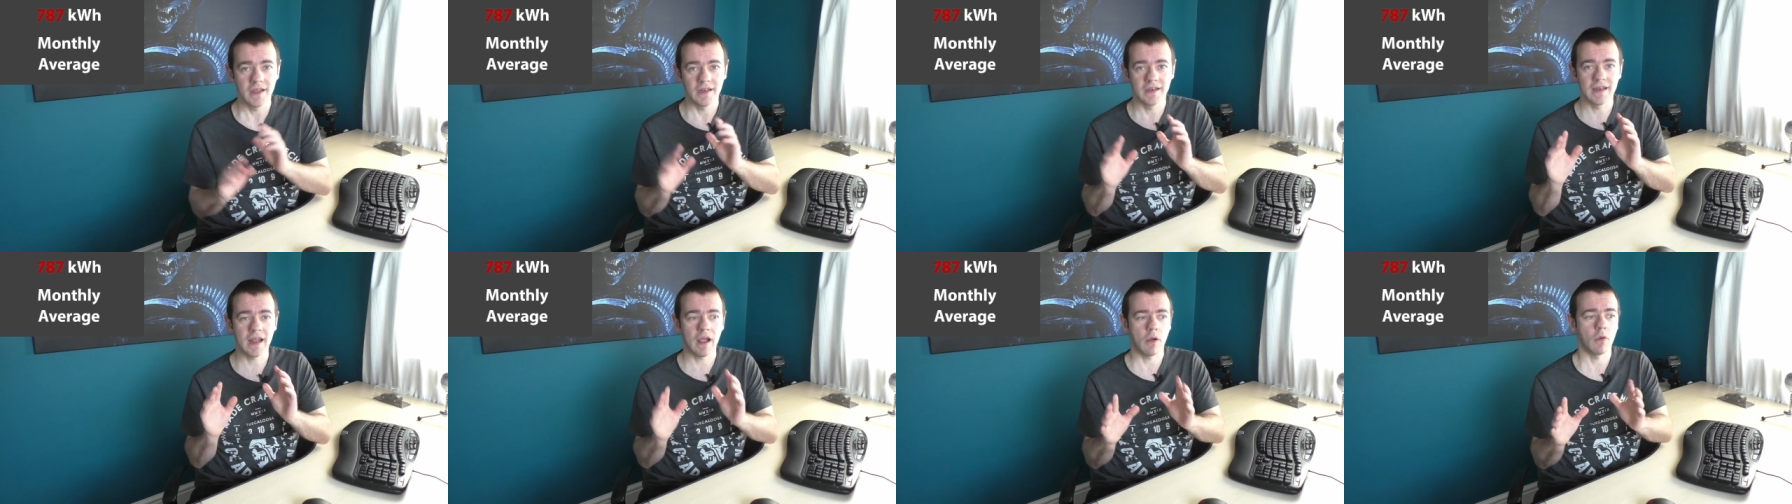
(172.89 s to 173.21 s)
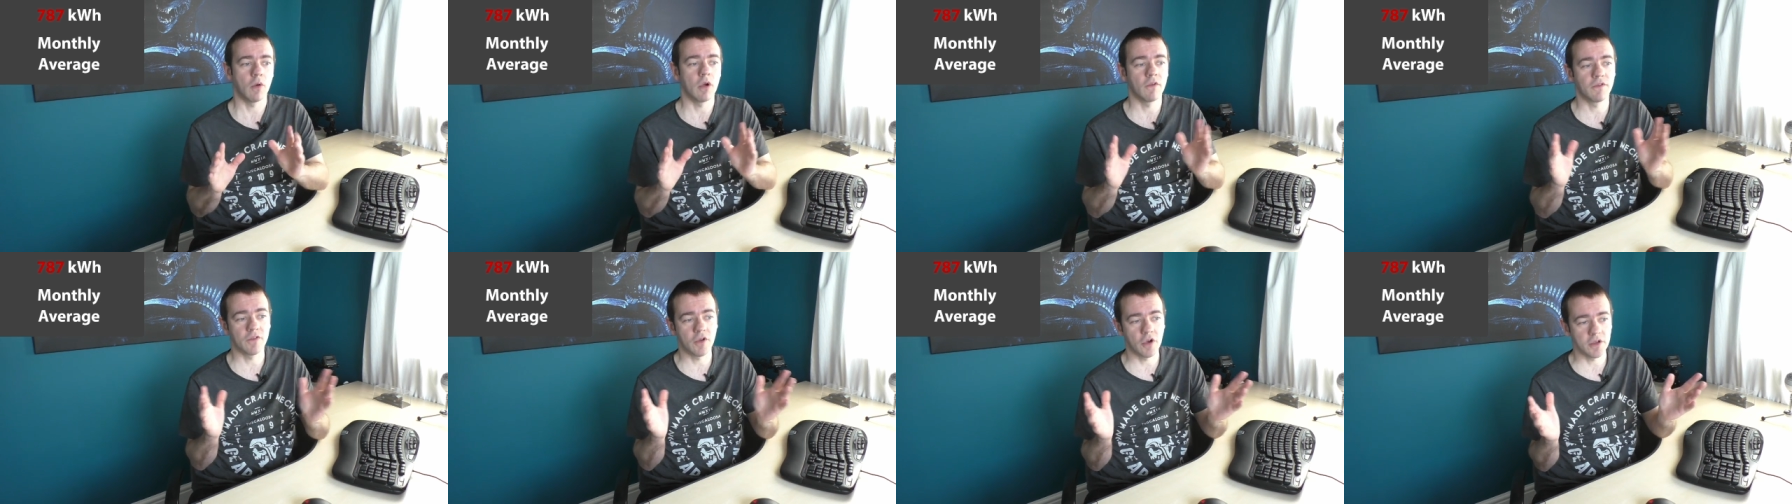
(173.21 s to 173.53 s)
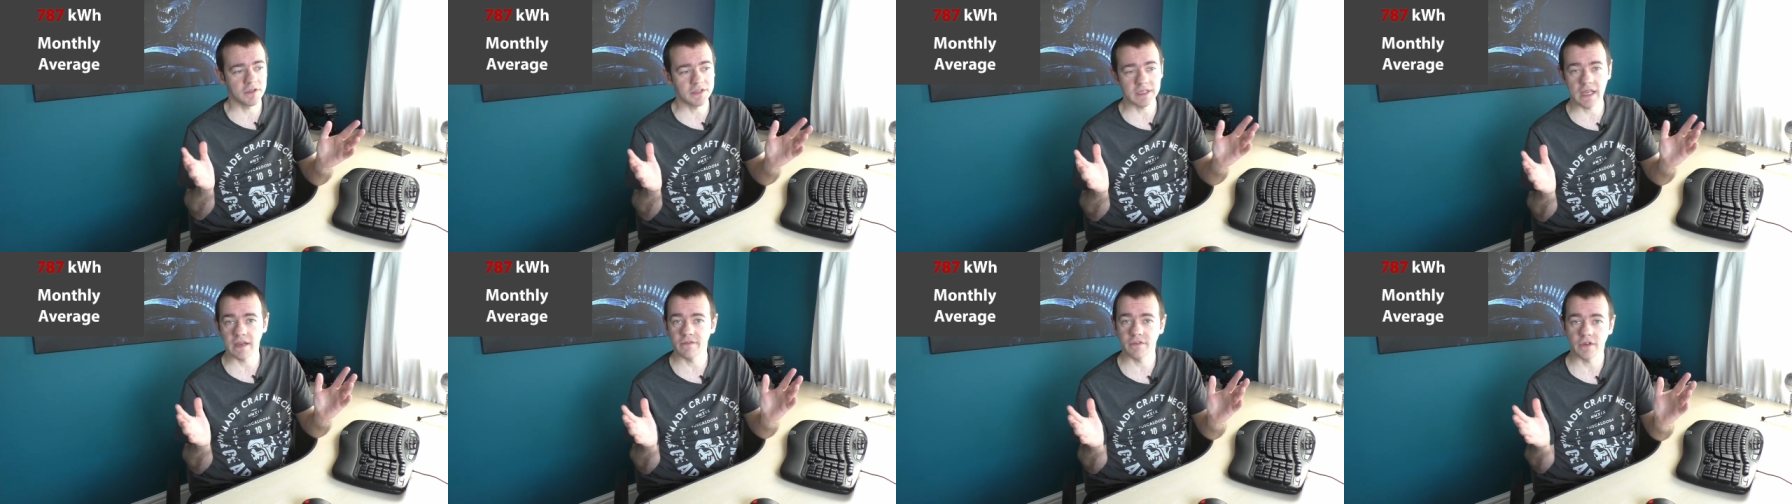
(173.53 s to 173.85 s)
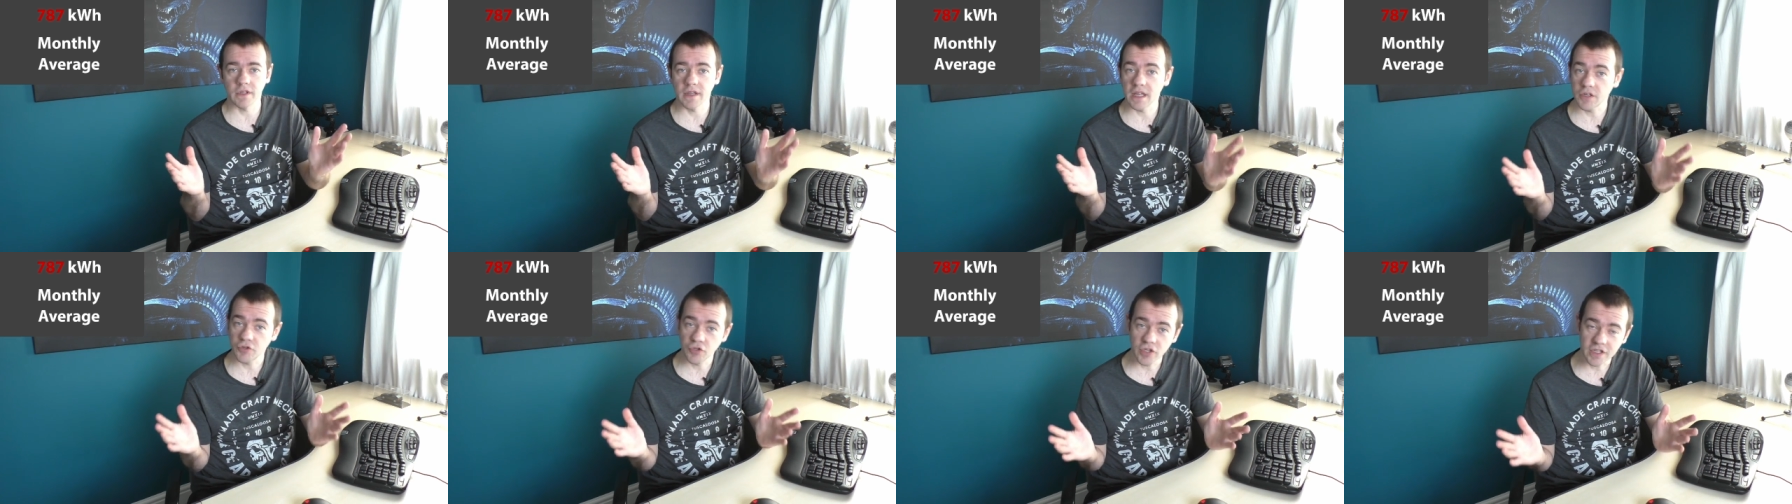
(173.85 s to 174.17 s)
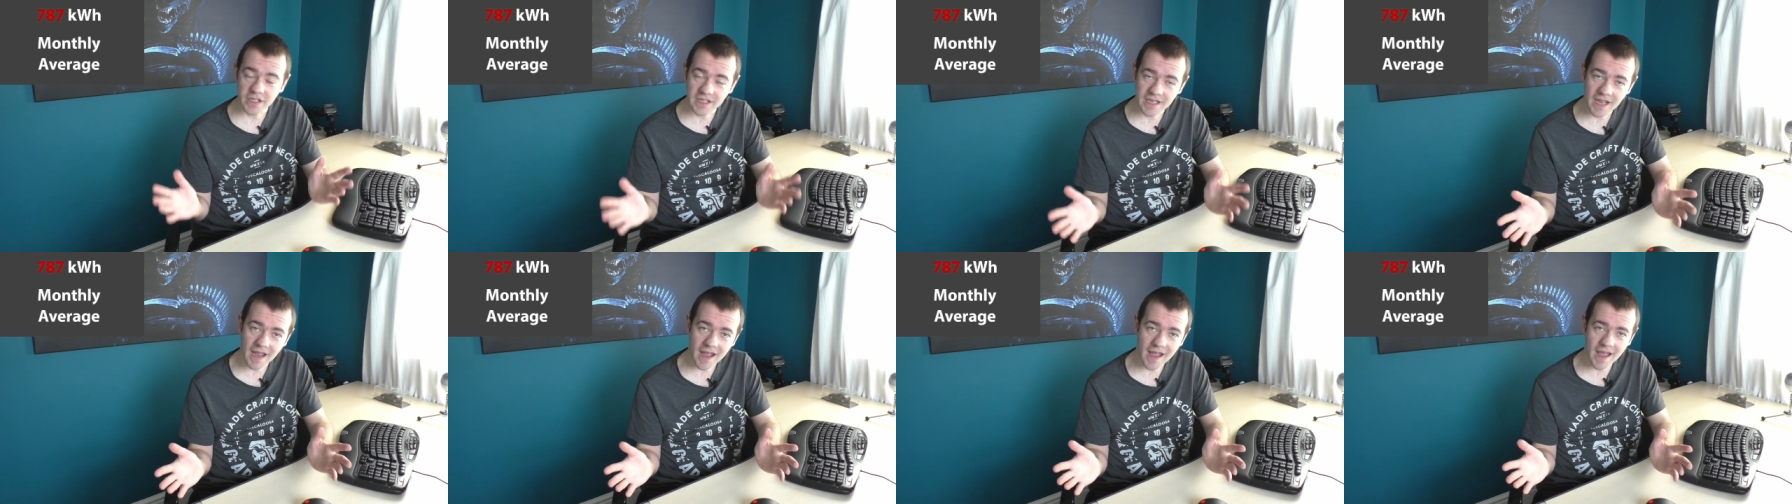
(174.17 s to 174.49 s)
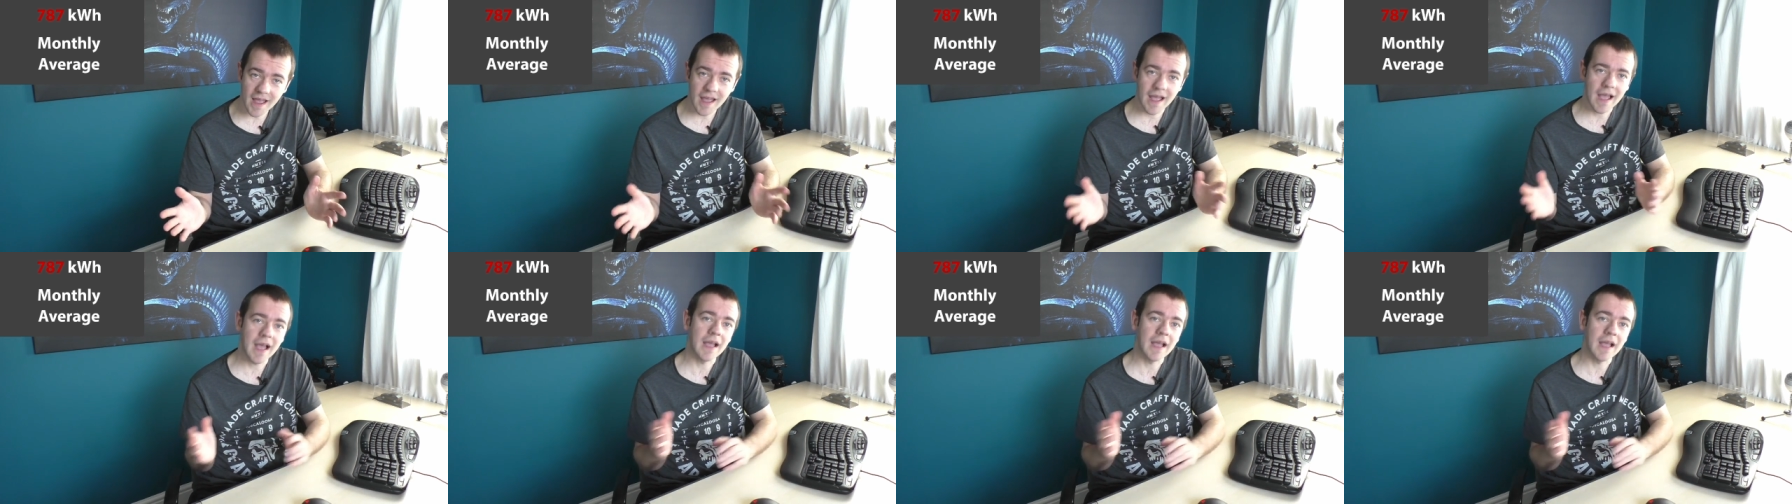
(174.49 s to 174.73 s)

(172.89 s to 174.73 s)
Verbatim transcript: Now, of course, I have an electric car.